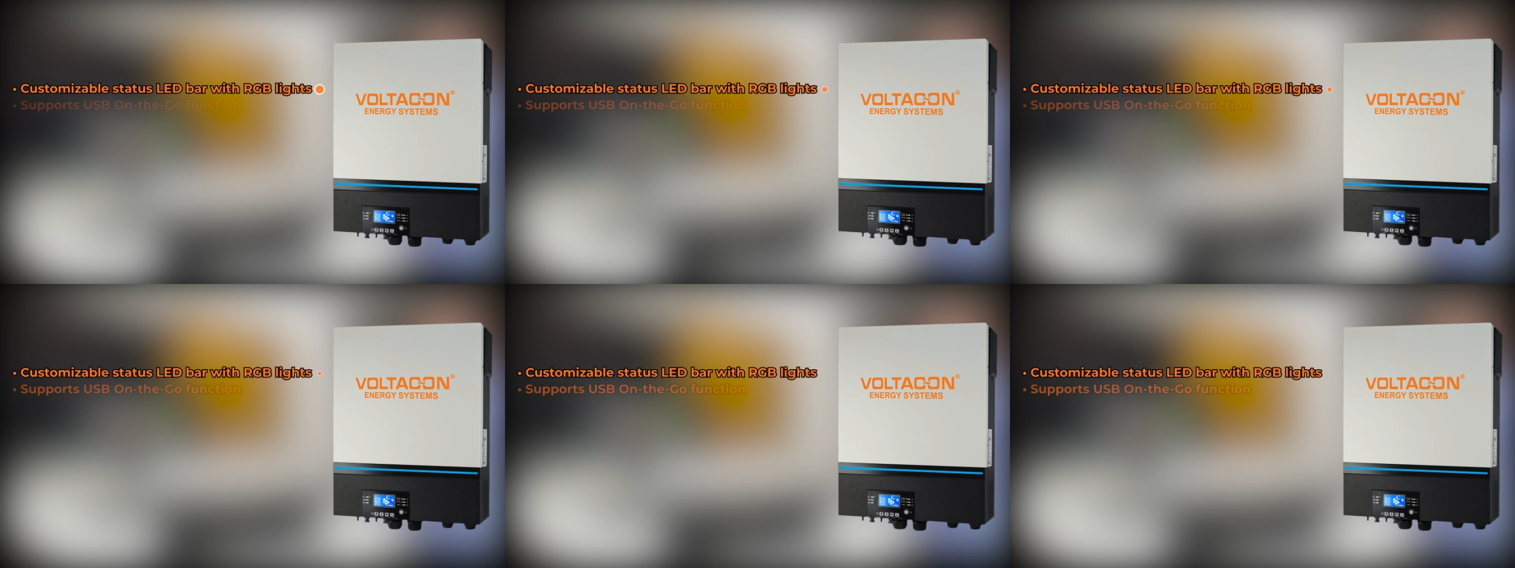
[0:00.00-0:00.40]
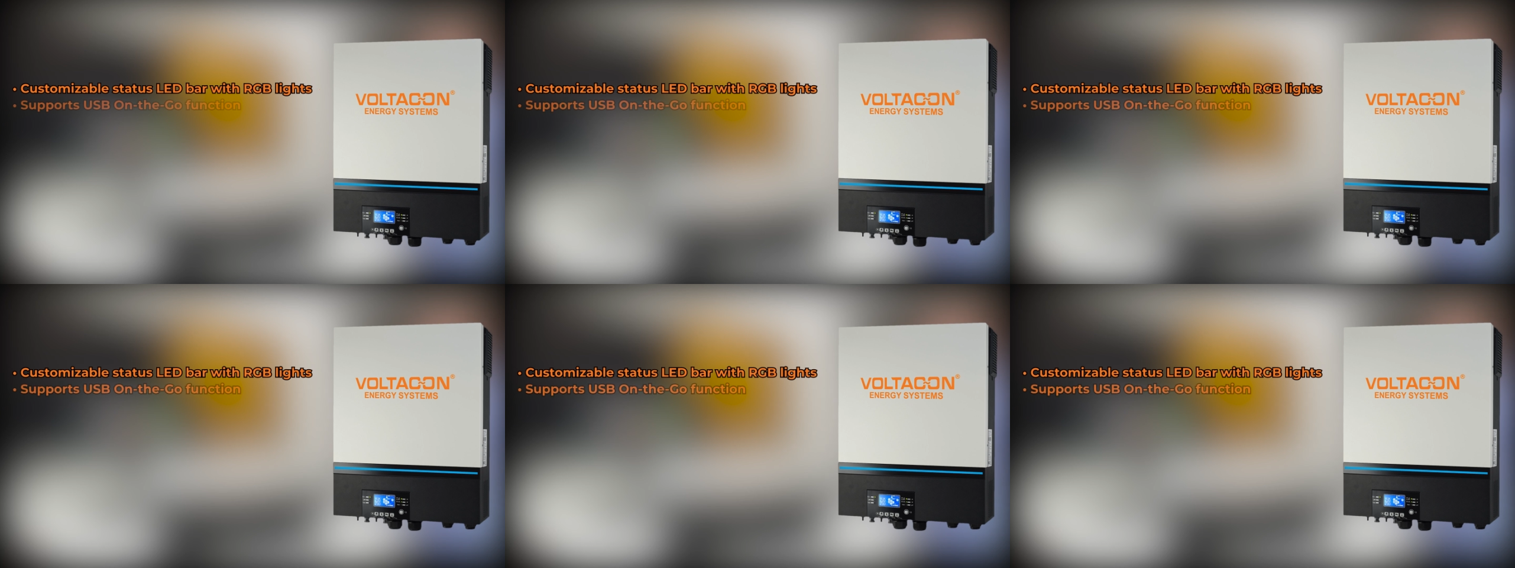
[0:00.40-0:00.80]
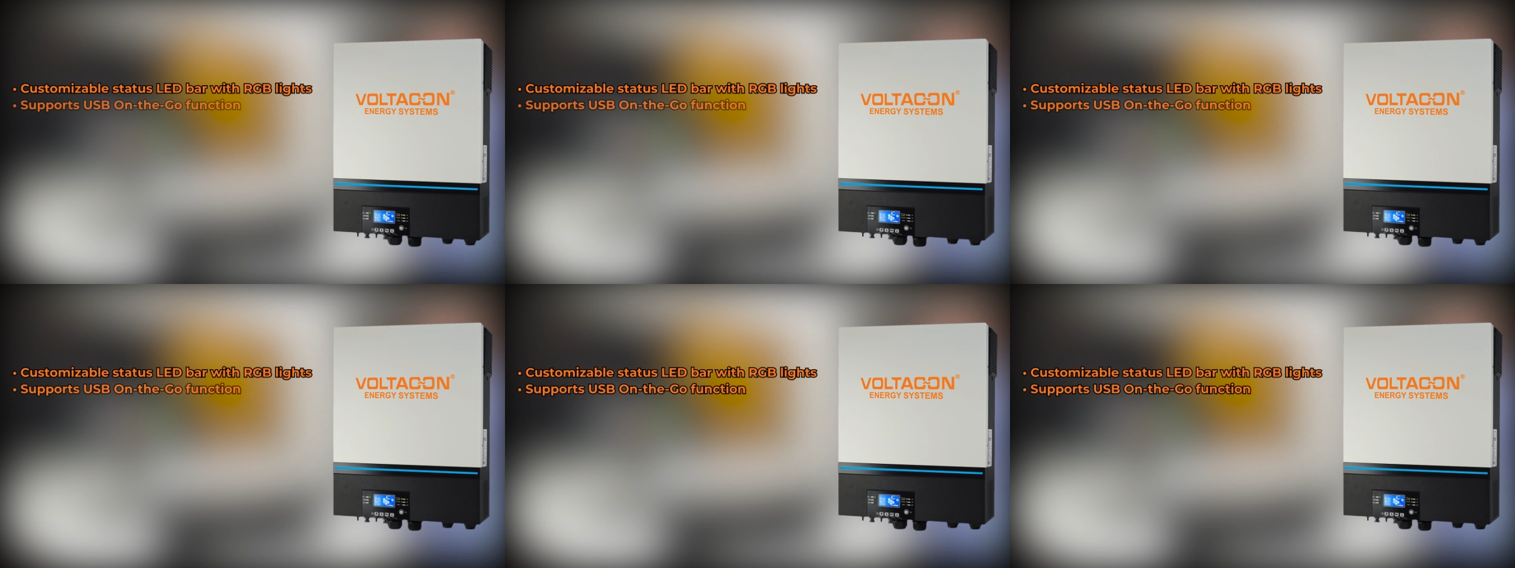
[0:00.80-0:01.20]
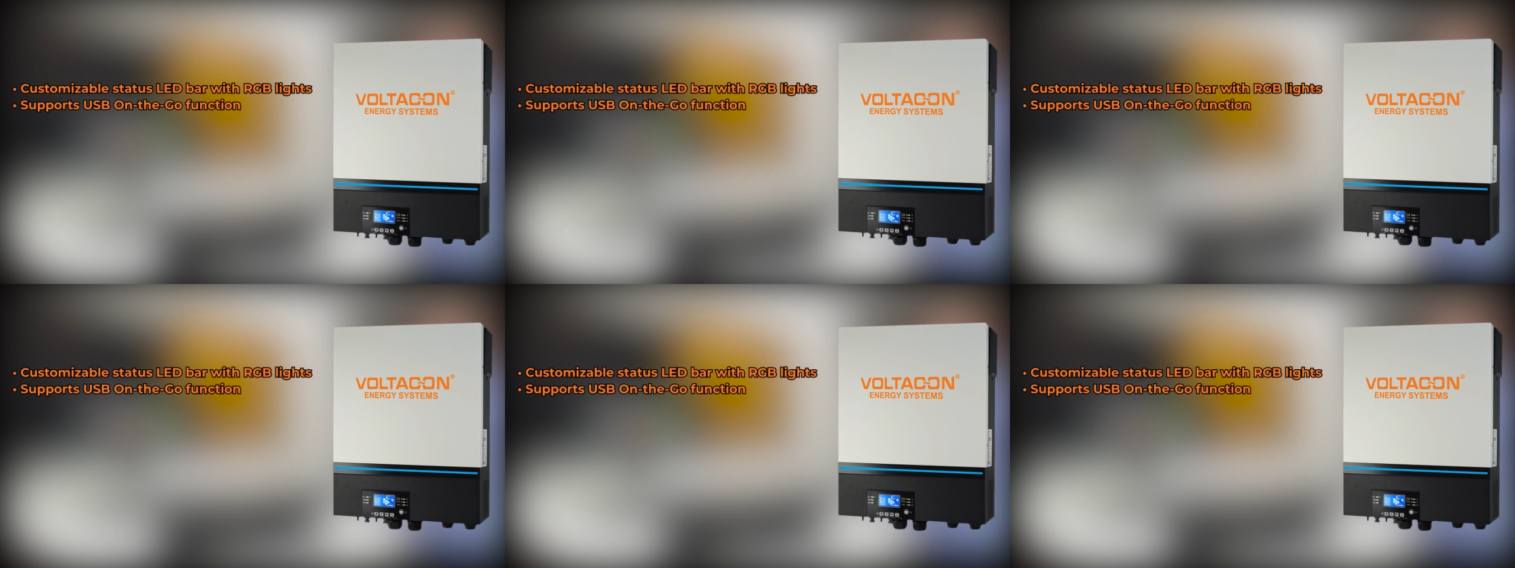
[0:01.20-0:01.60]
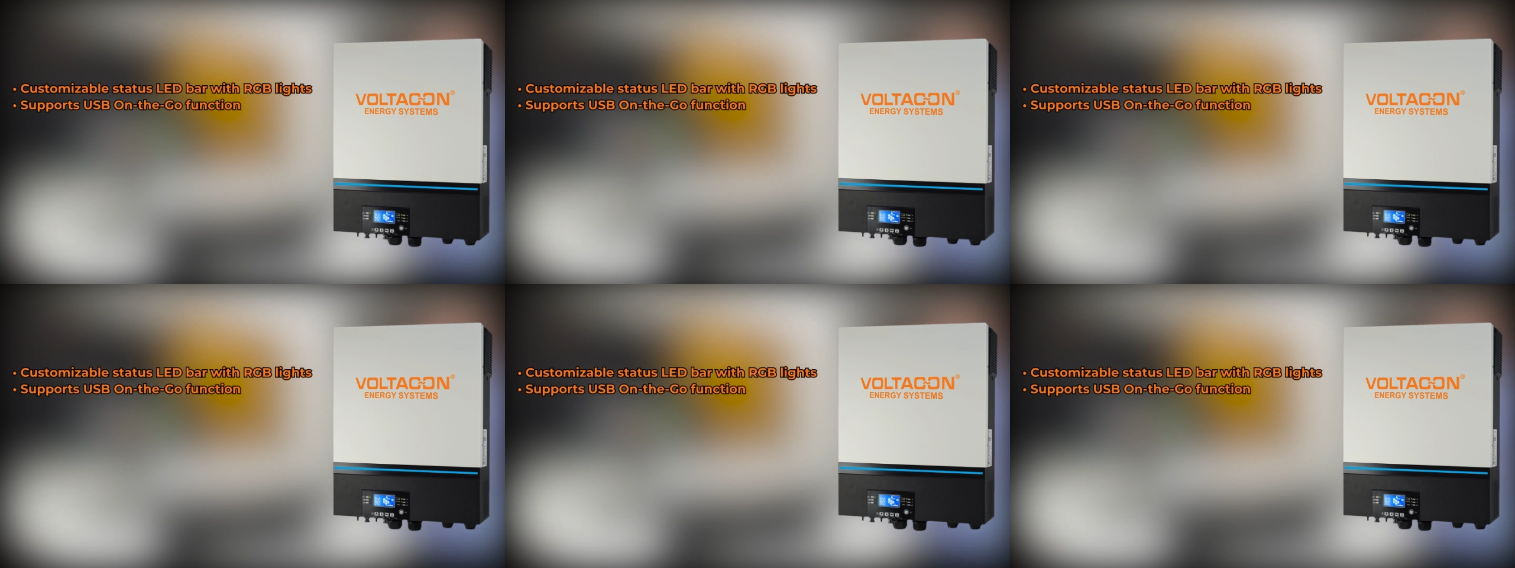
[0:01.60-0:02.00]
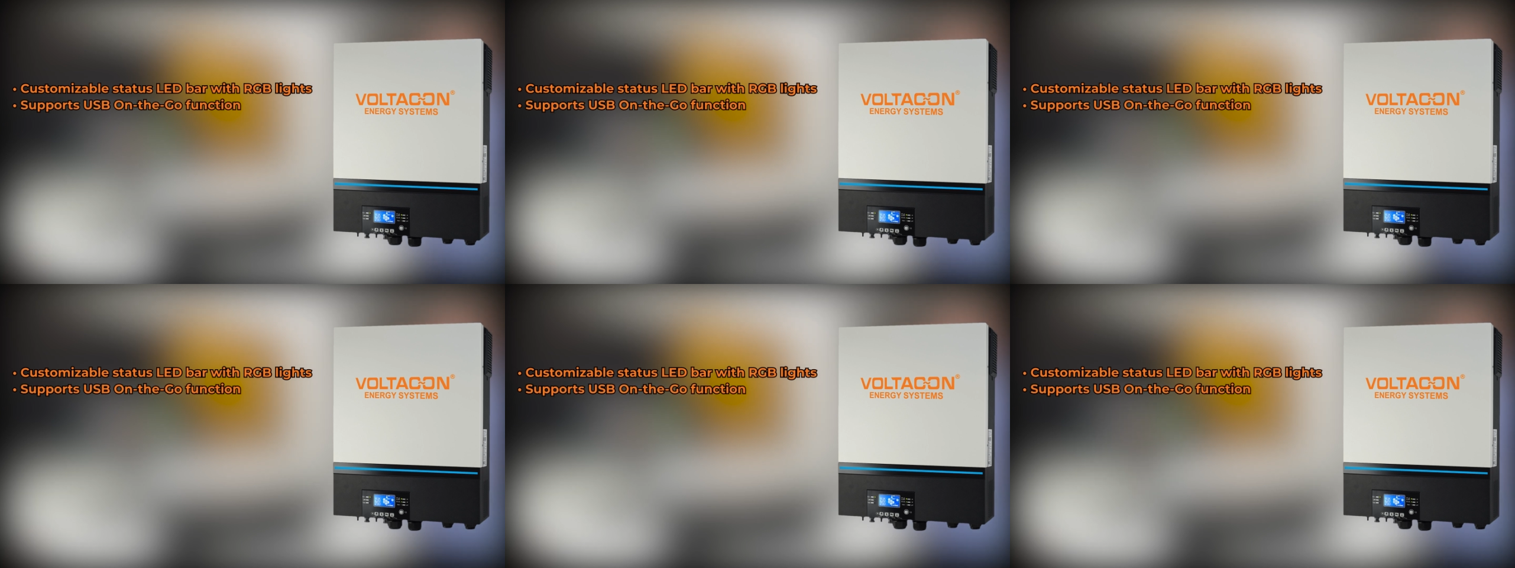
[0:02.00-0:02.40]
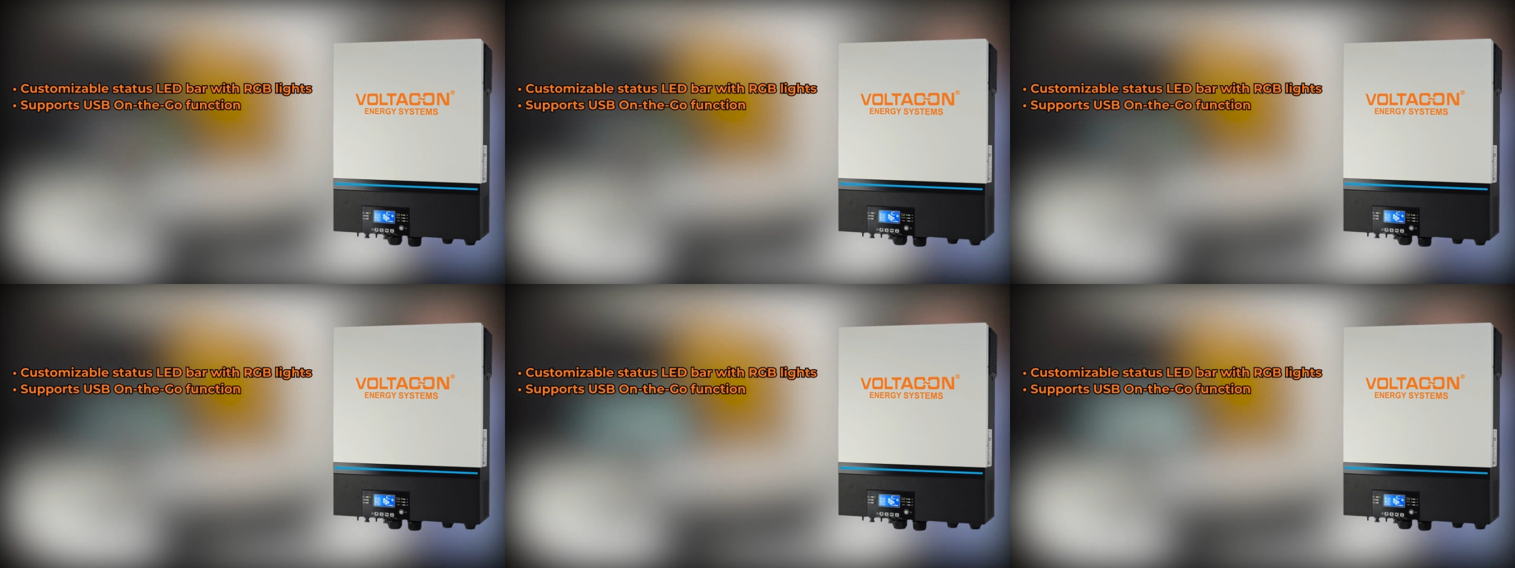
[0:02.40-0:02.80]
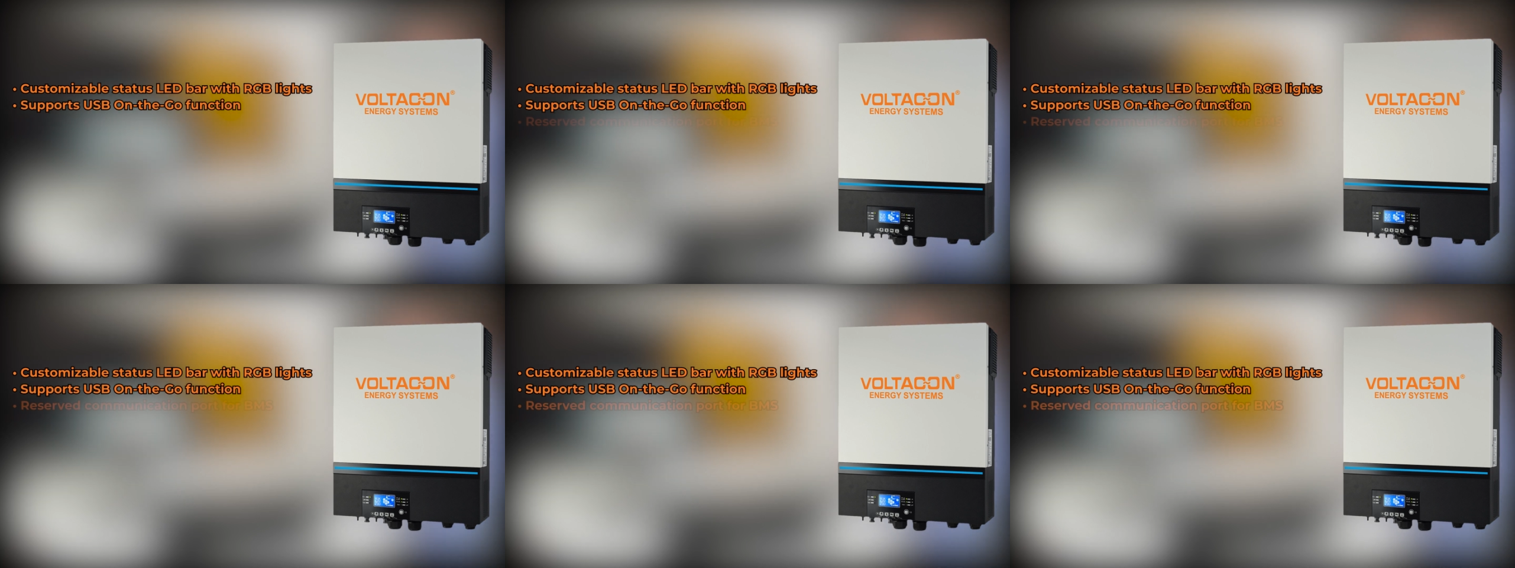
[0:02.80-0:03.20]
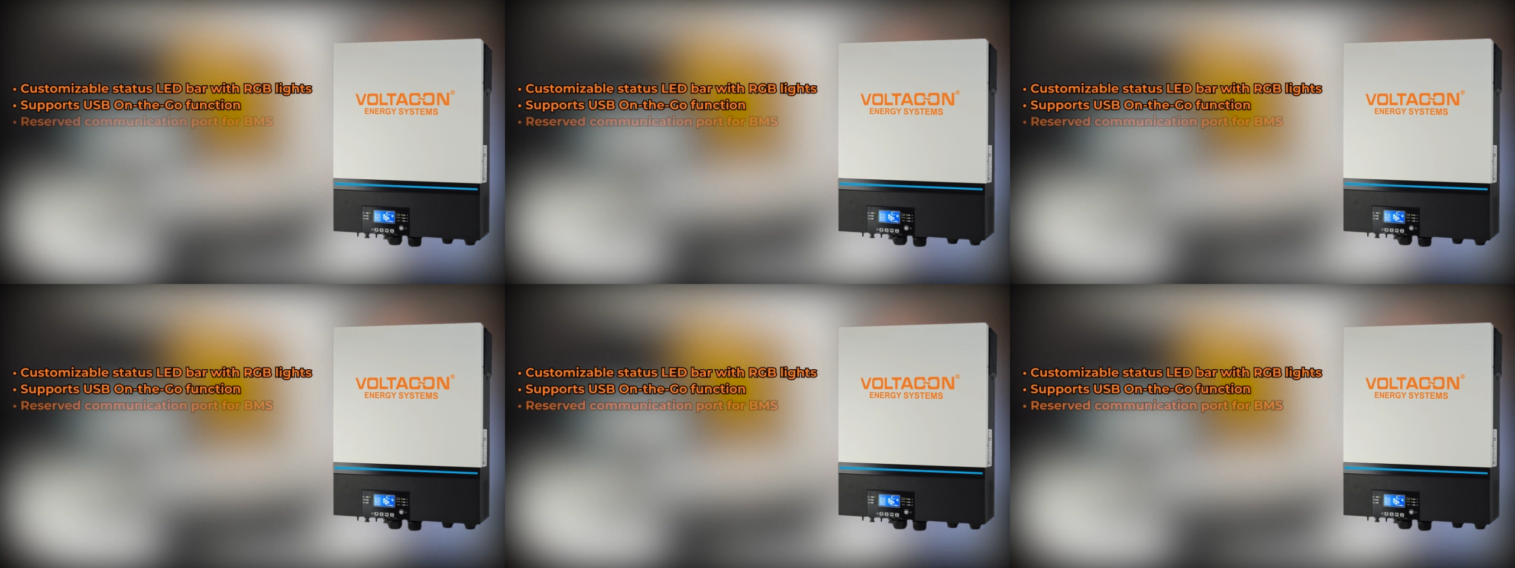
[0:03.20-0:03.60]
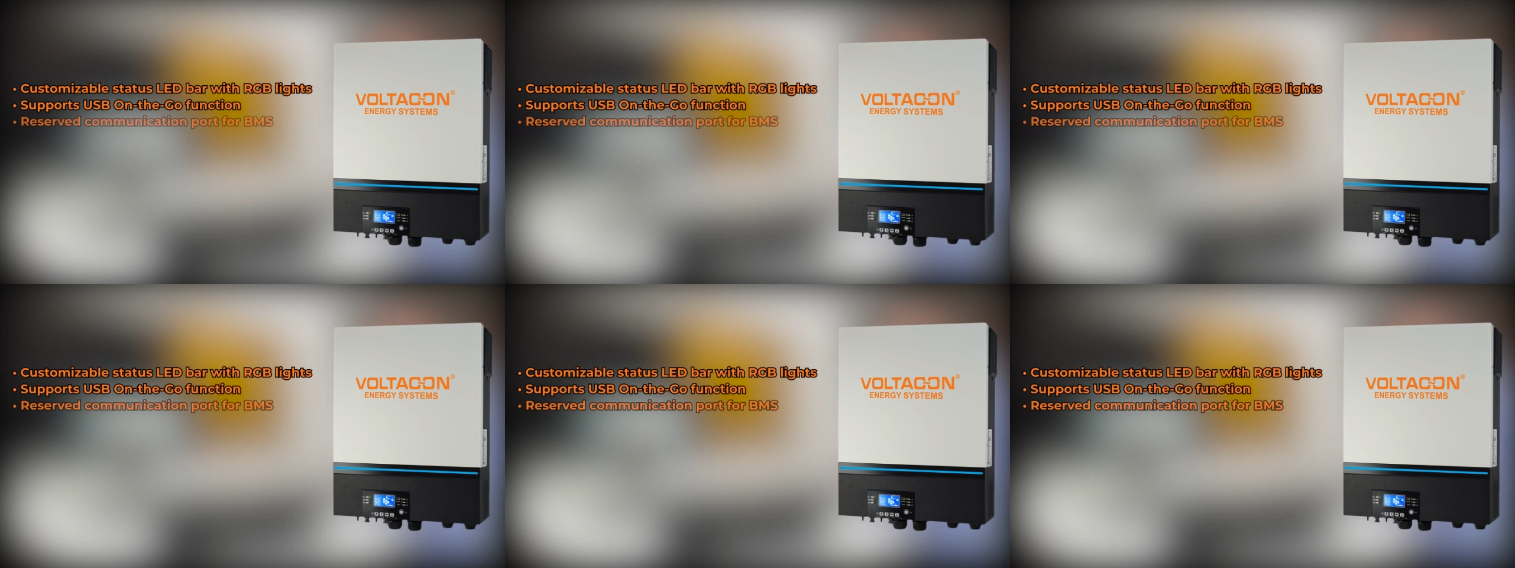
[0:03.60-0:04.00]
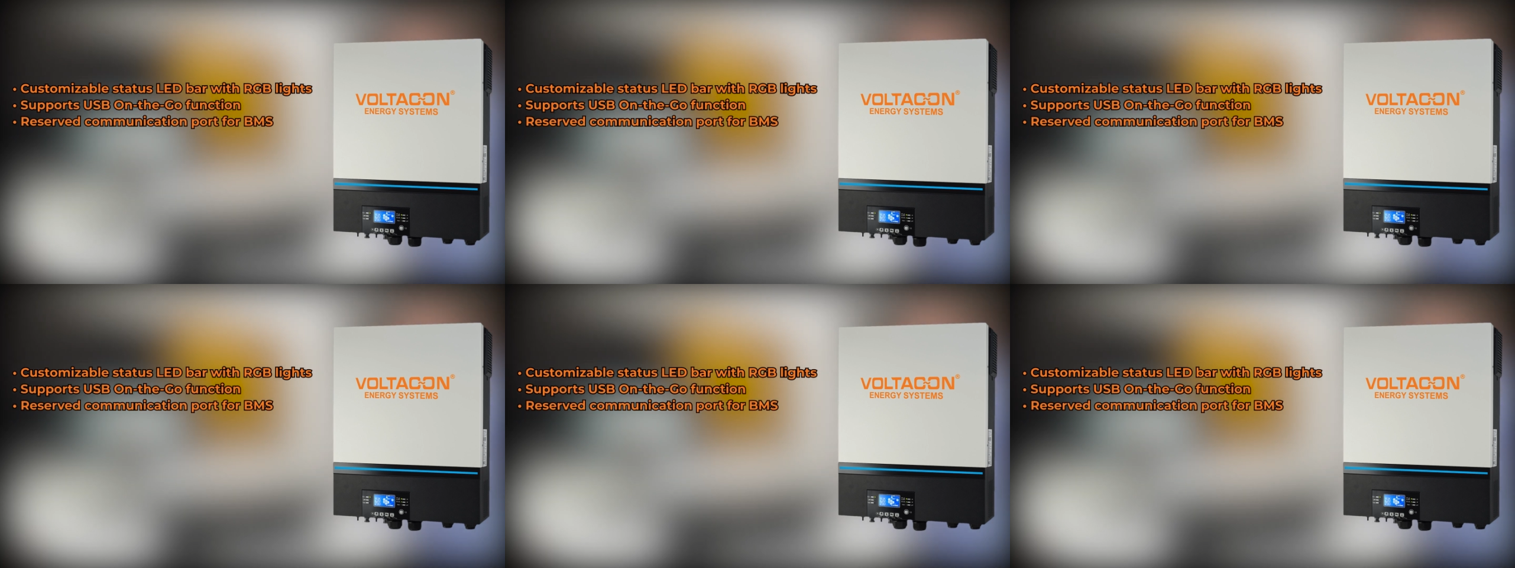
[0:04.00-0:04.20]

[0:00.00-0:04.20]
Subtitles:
(no speaker visible)